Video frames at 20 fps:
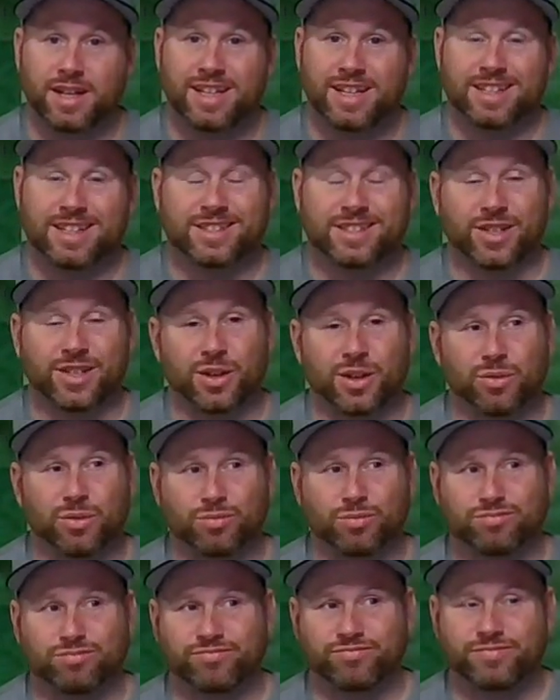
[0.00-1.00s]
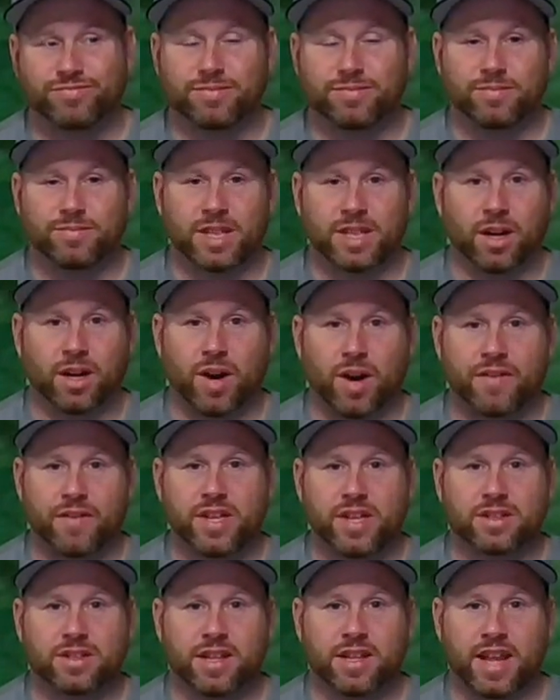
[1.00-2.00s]
So, you know,
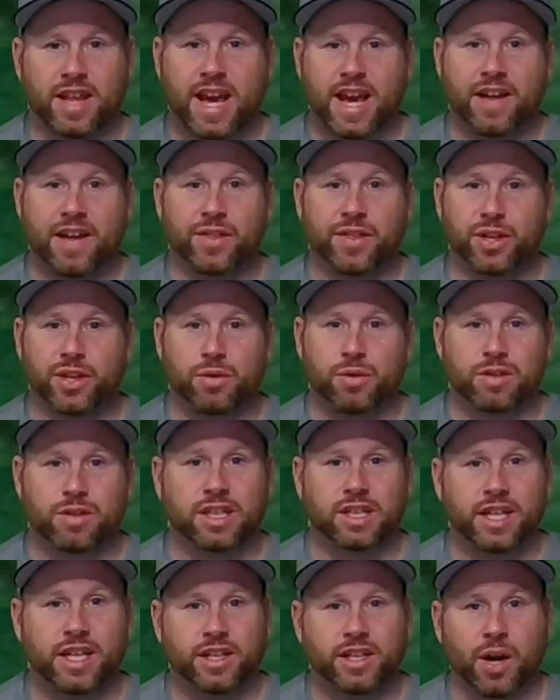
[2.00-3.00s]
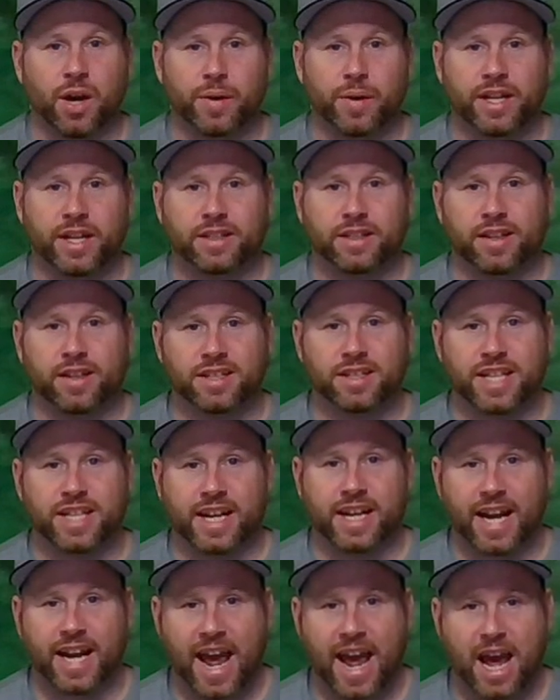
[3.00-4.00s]
obviously they had the huge lead going into the
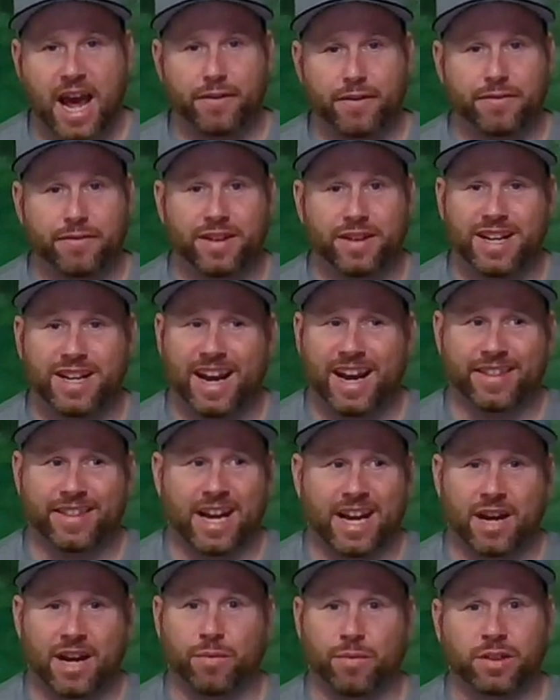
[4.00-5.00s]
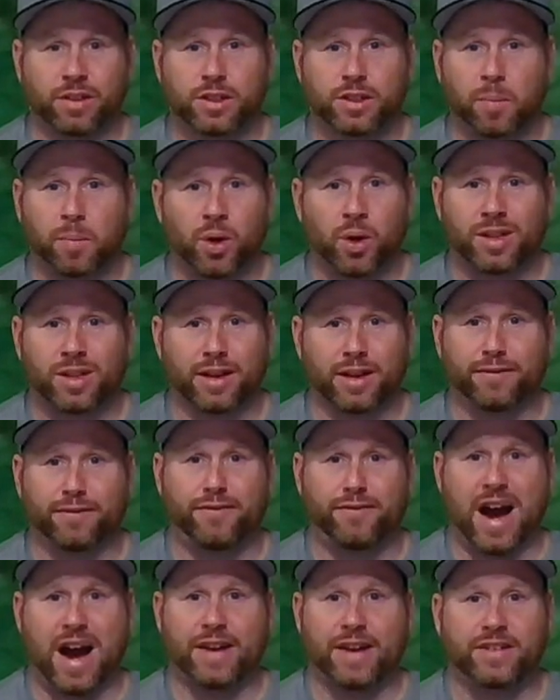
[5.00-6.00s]
second half, and the guy runs the ball like
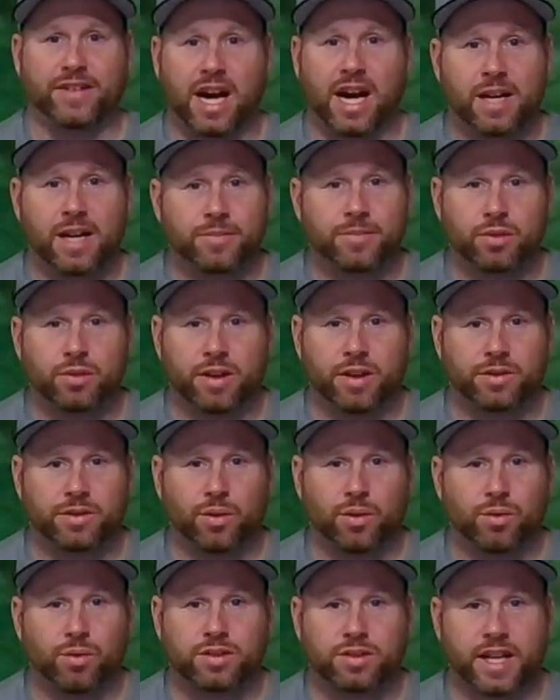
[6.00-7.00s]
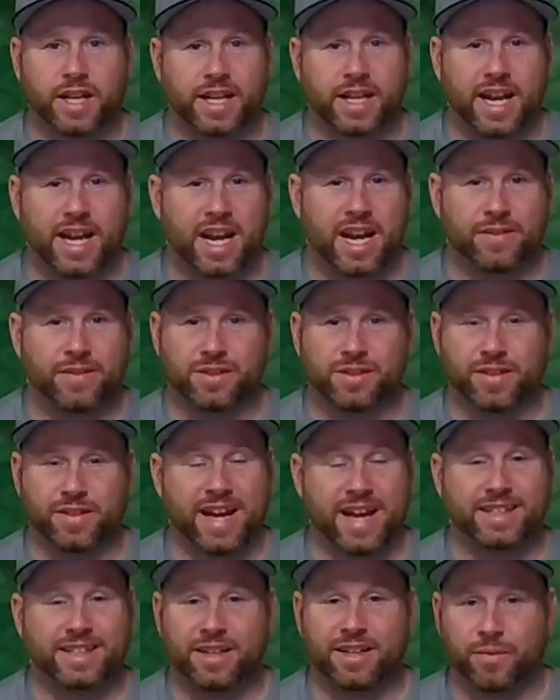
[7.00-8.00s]
five times throughout the whole second half. So
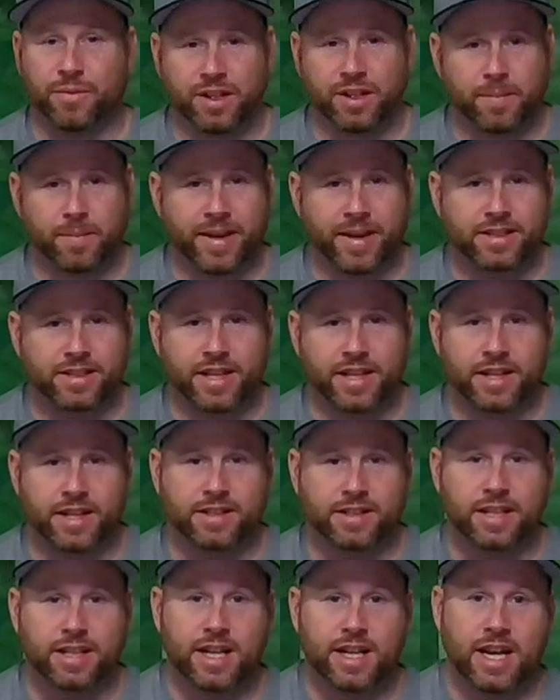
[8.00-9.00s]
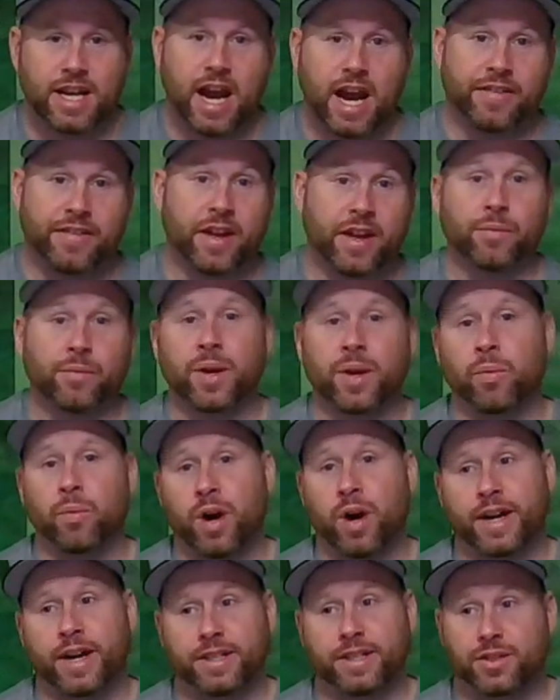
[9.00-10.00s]
that didn't really make sense. And then
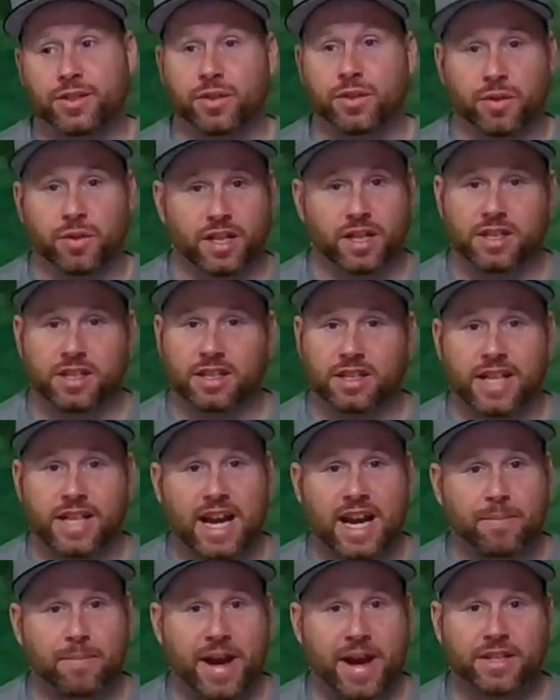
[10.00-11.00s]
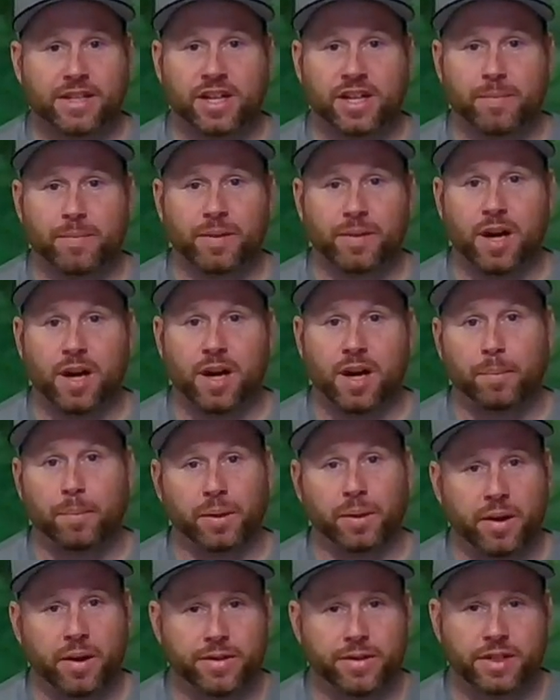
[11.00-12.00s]
rewind to this exact matchup a couple
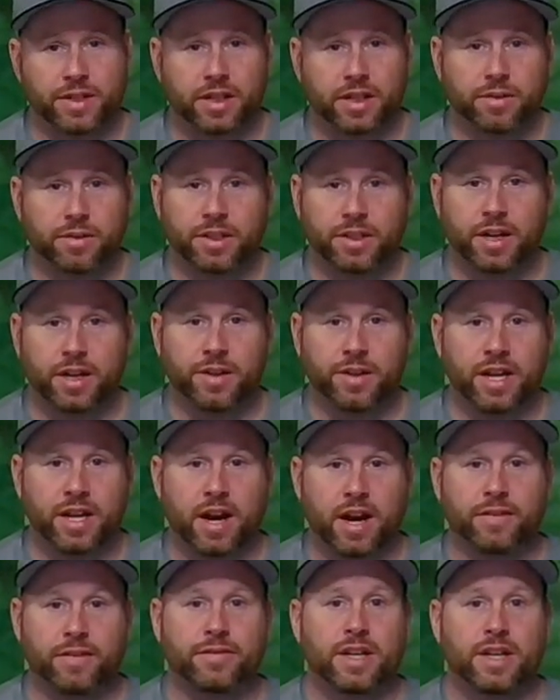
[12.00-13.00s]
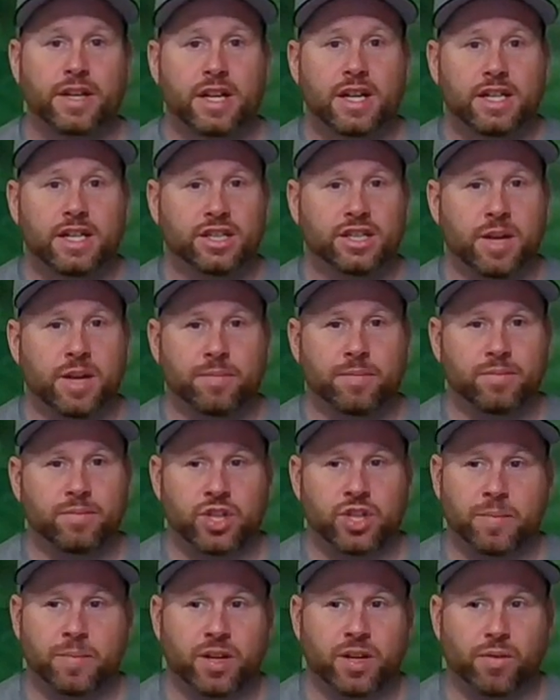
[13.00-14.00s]
years ago. You know, you have
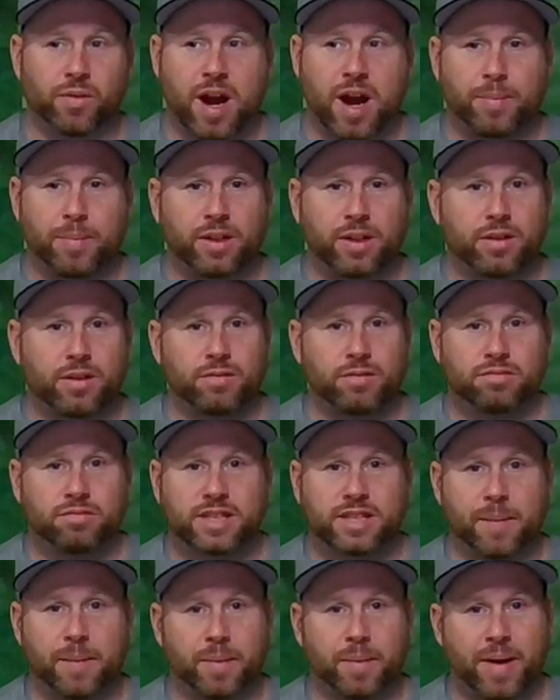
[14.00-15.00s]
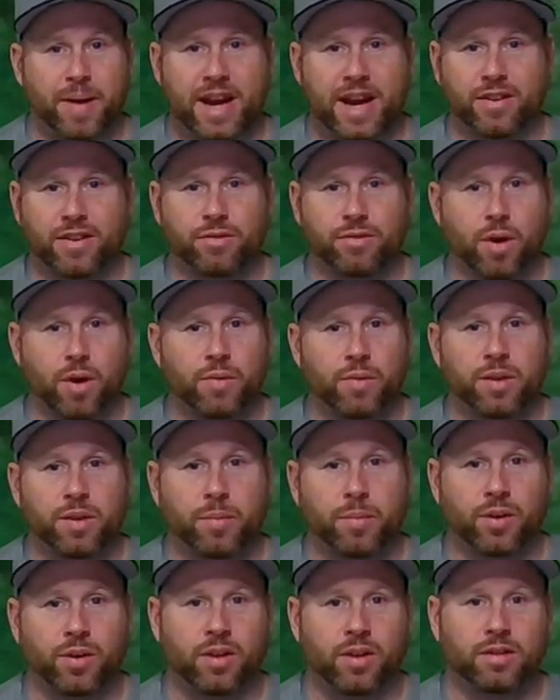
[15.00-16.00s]
Jimmy Garoppolo stepping back and throwing the
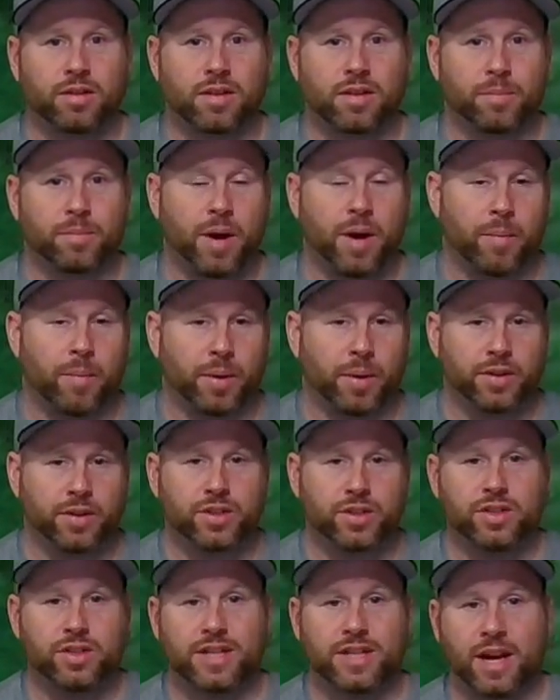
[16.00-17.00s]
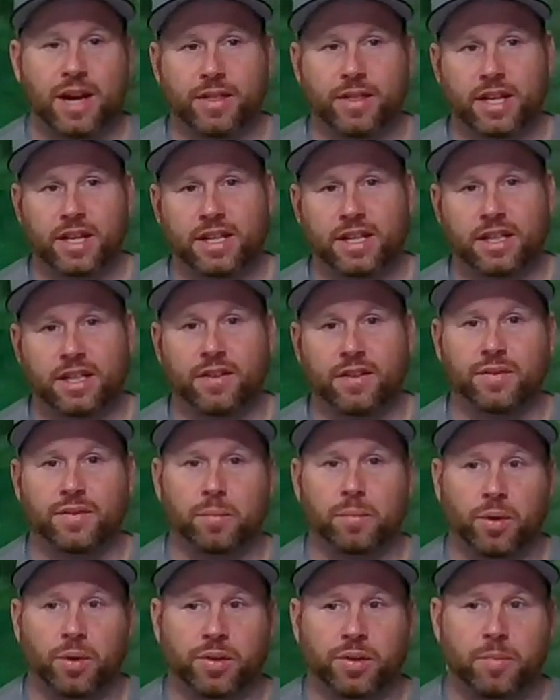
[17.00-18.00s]
ball a bunch. Now, they did give the
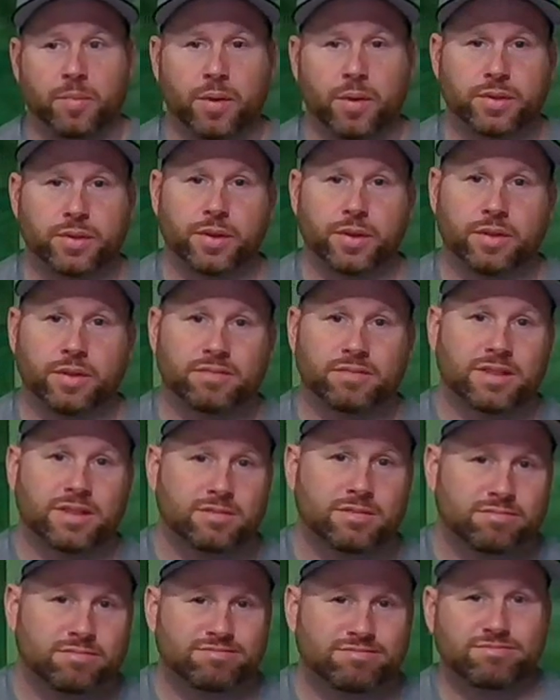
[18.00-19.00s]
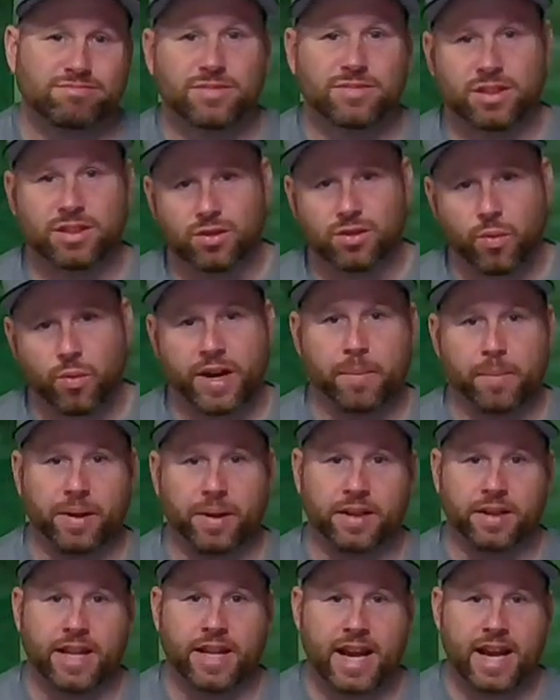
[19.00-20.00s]
ball to Mostert quite a bit
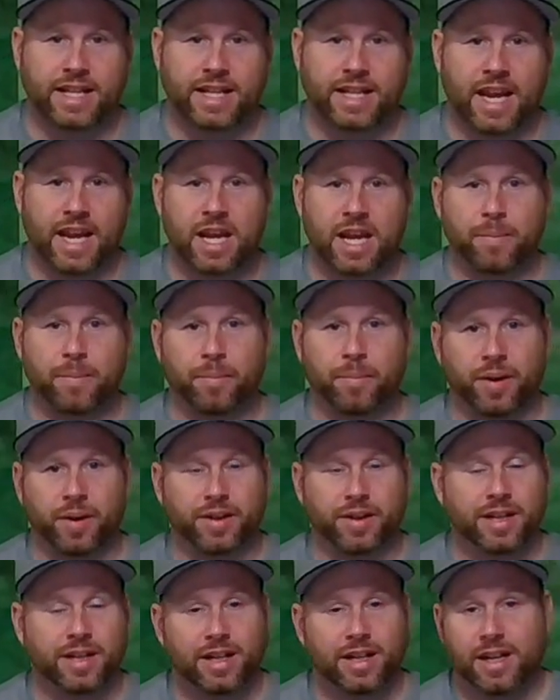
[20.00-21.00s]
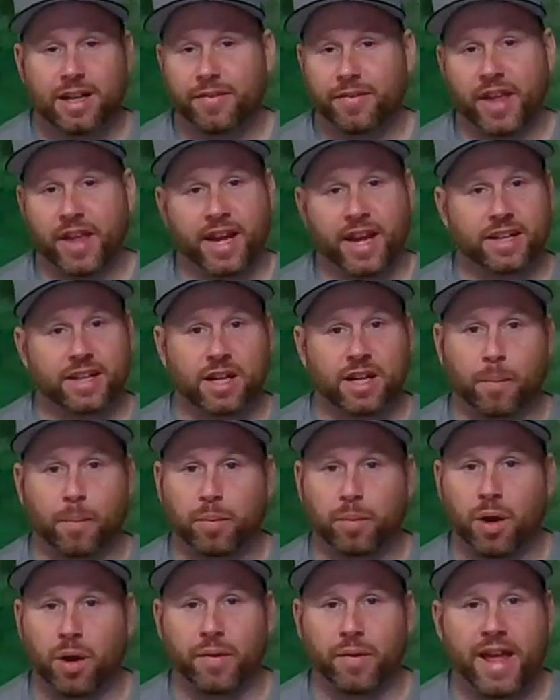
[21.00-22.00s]
in that game, but they ended up
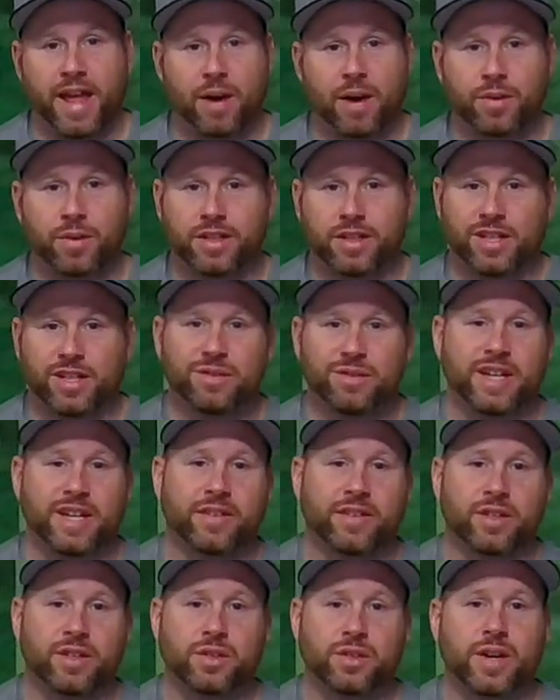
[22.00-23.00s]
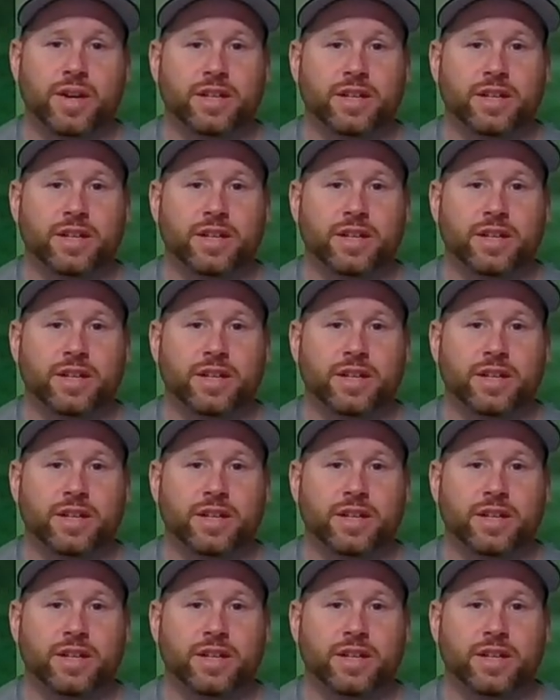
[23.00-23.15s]
blowing that one too down the stretch.